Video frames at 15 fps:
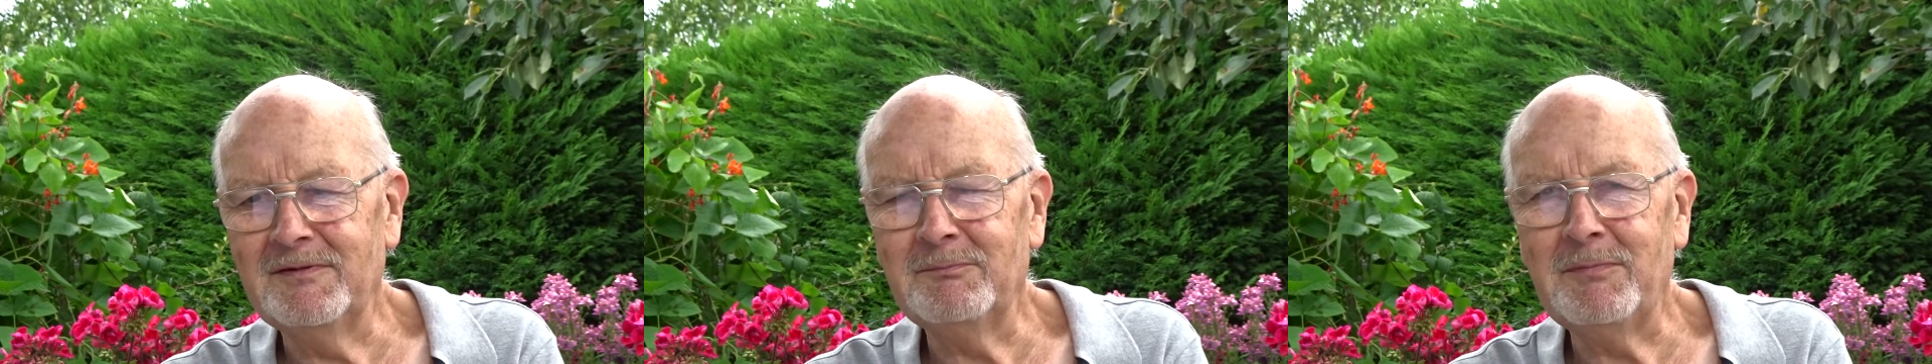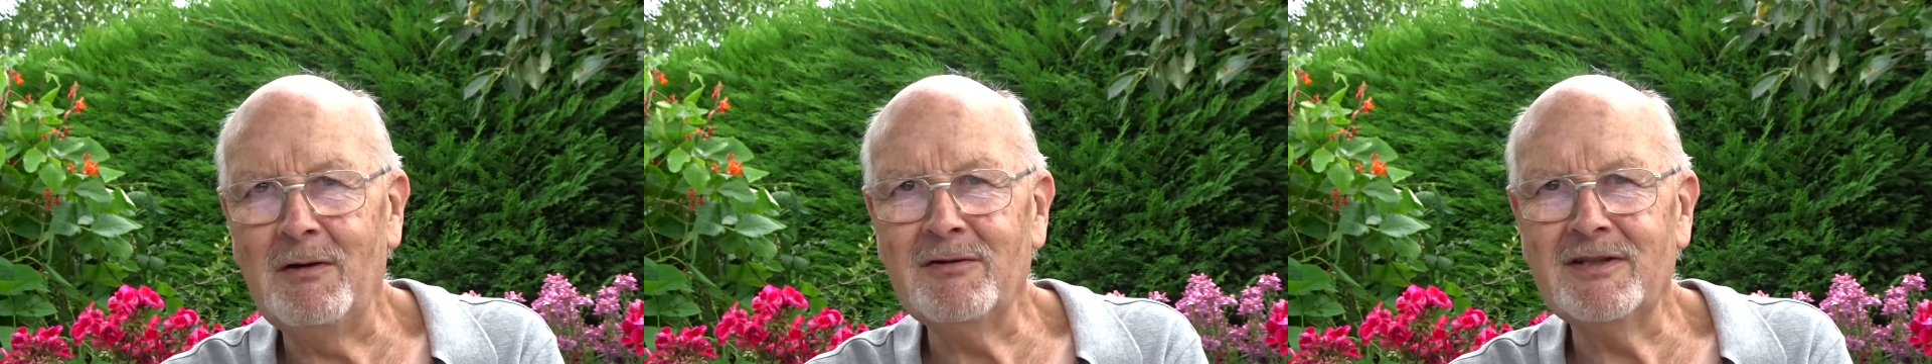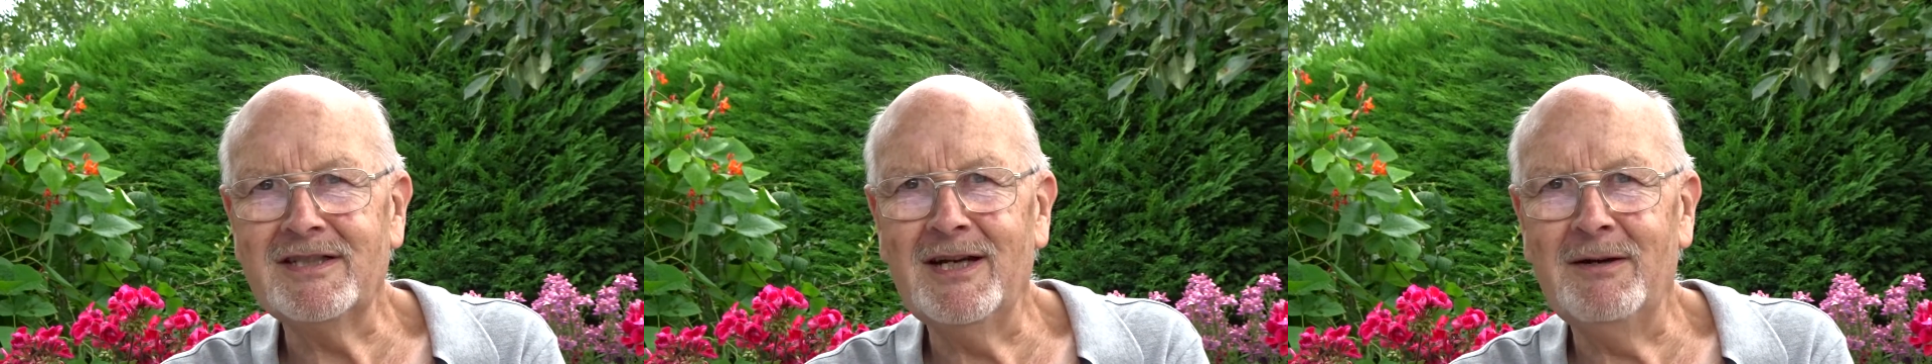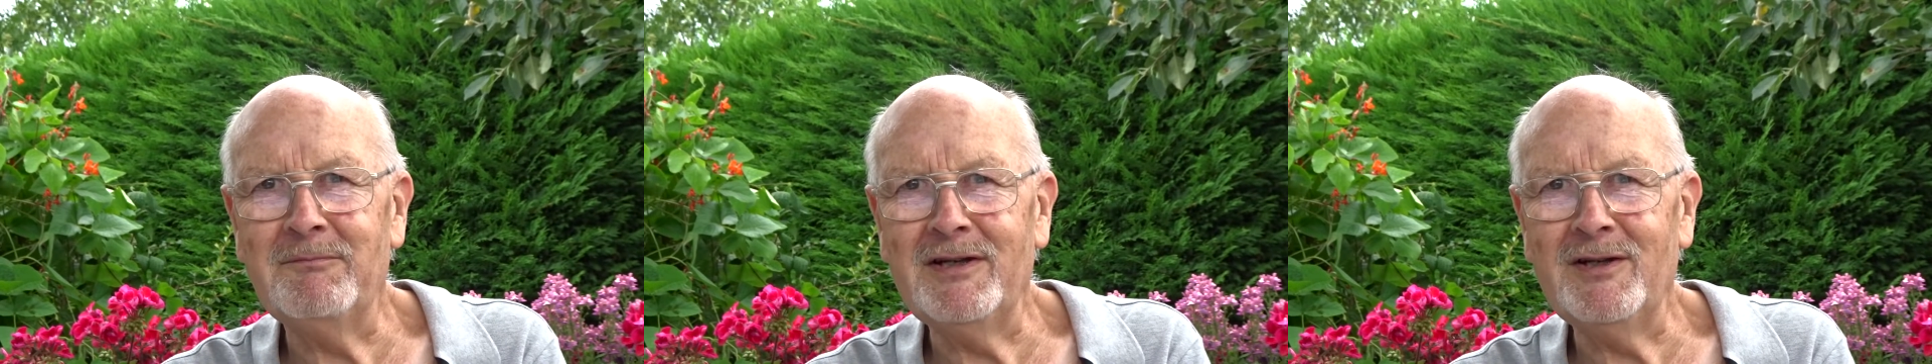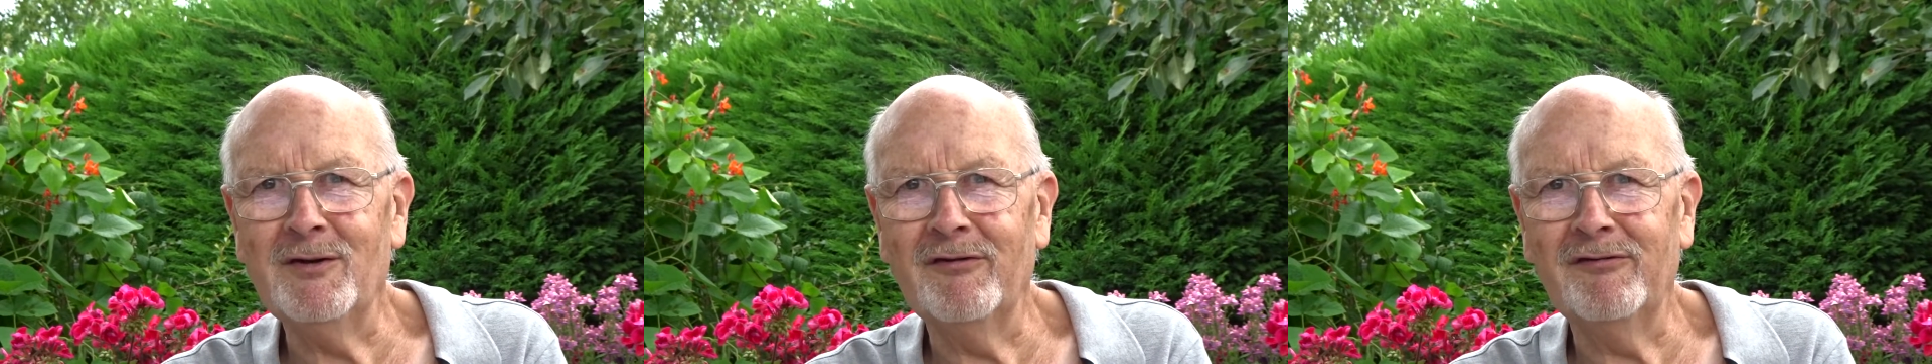posts, there'll
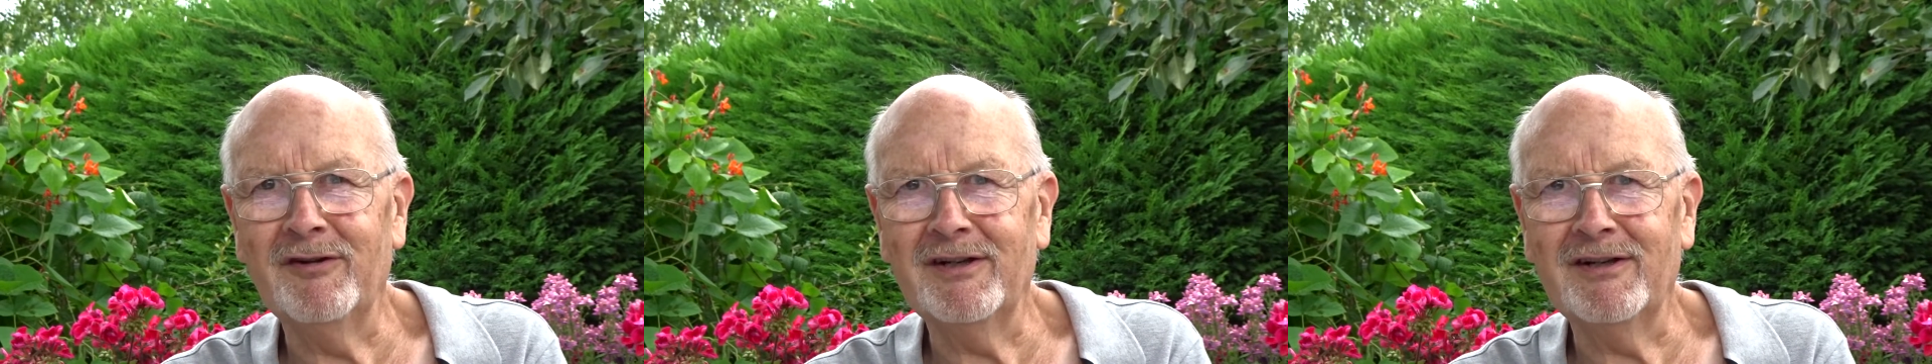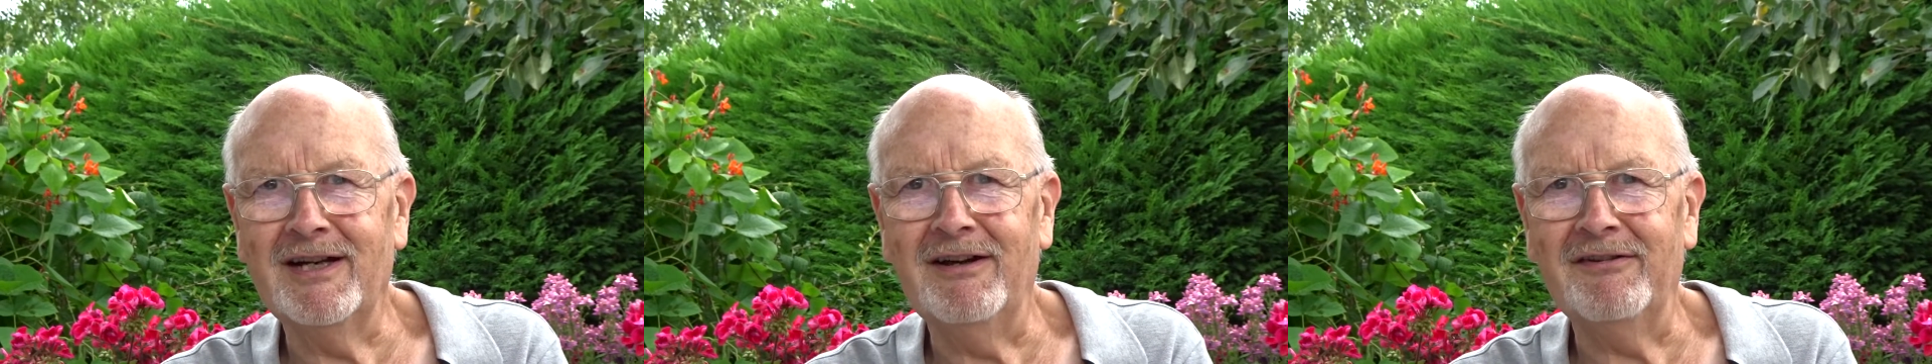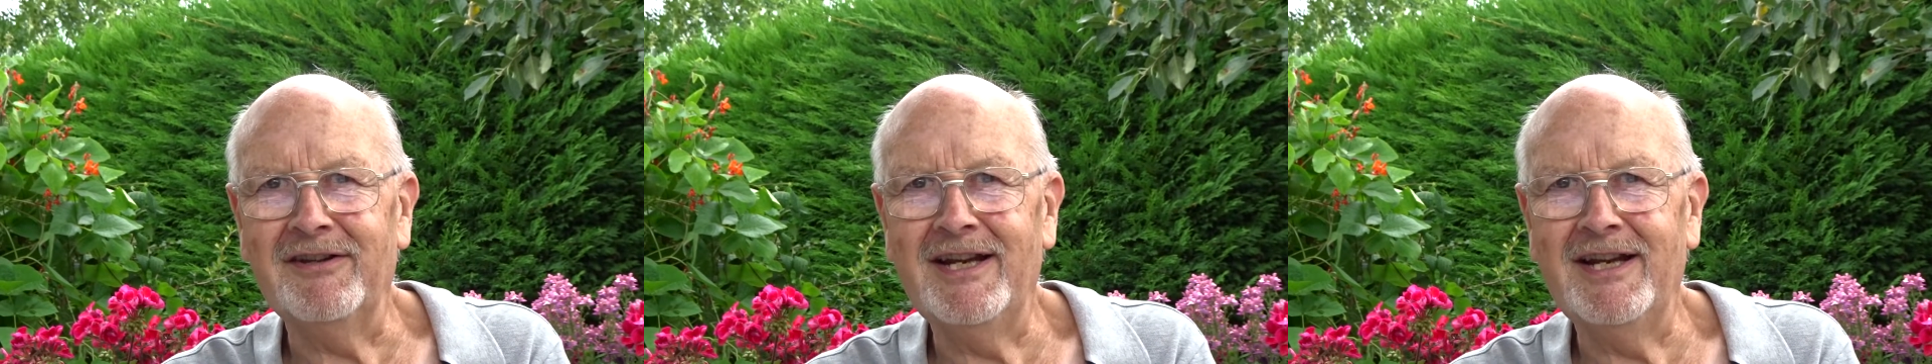be your photograph